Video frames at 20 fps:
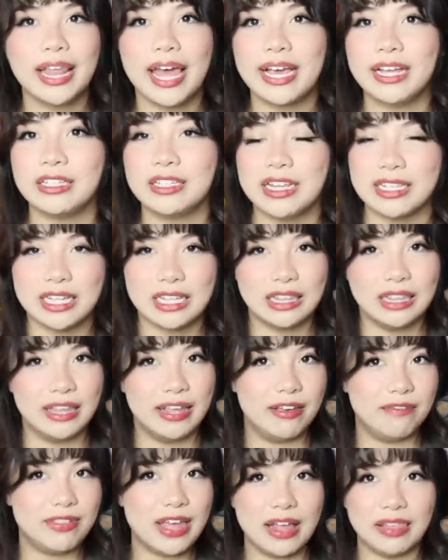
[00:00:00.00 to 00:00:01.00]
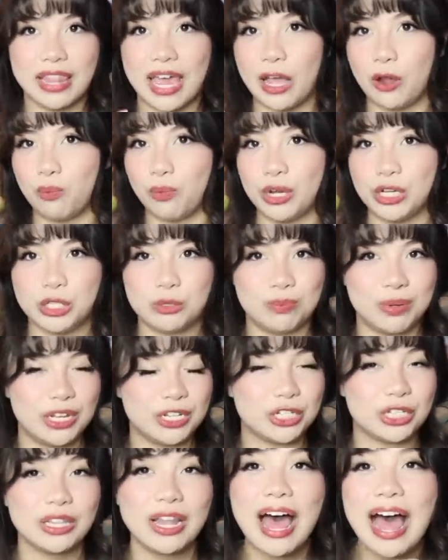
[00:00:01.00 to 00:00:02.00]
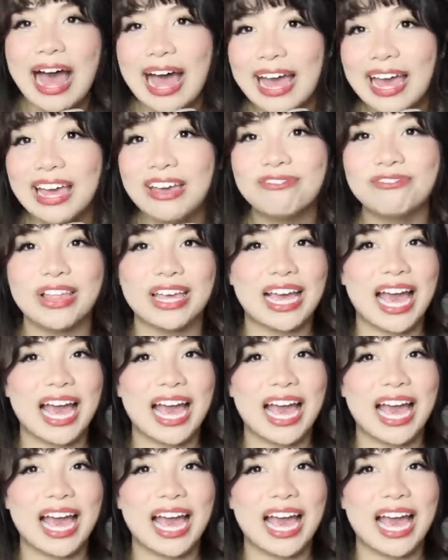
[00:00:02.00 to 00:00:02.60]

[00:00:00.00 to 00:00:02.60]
like, doesn't live that, like, rich bitch life.